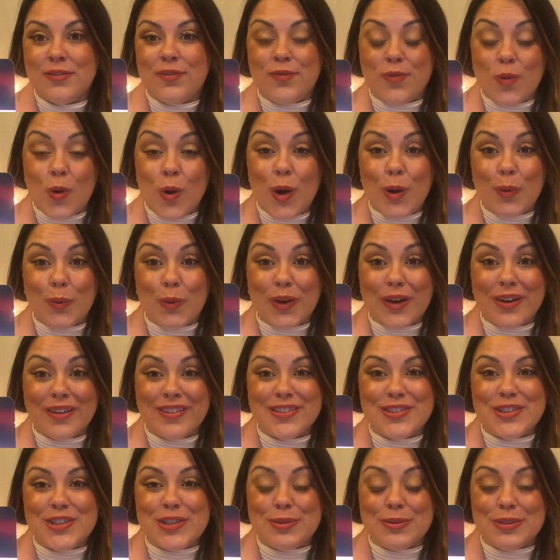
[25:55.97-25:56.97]

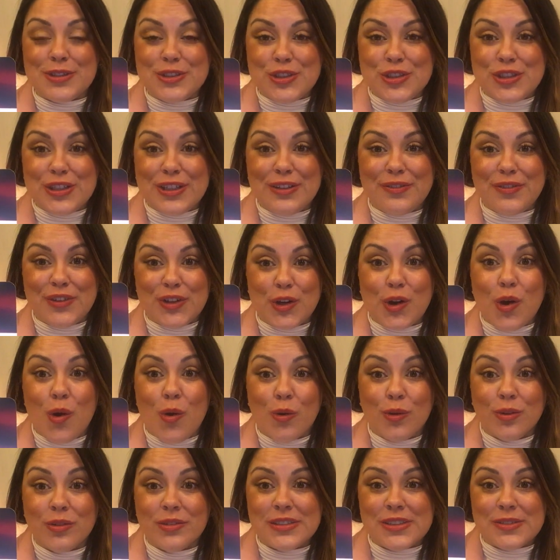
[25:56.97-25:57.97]
forward to achieve your
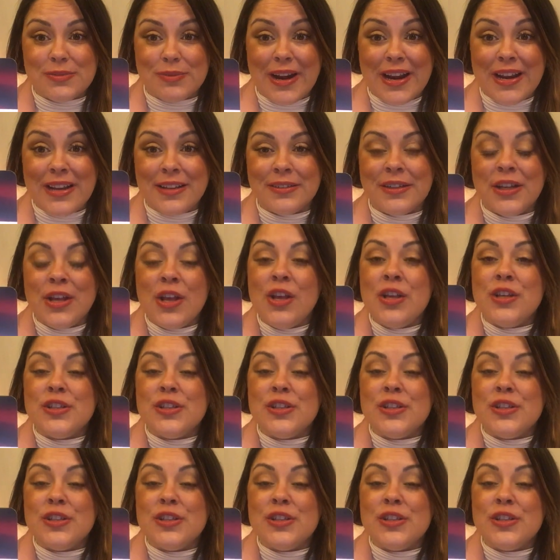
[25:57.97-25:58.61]
goals, right?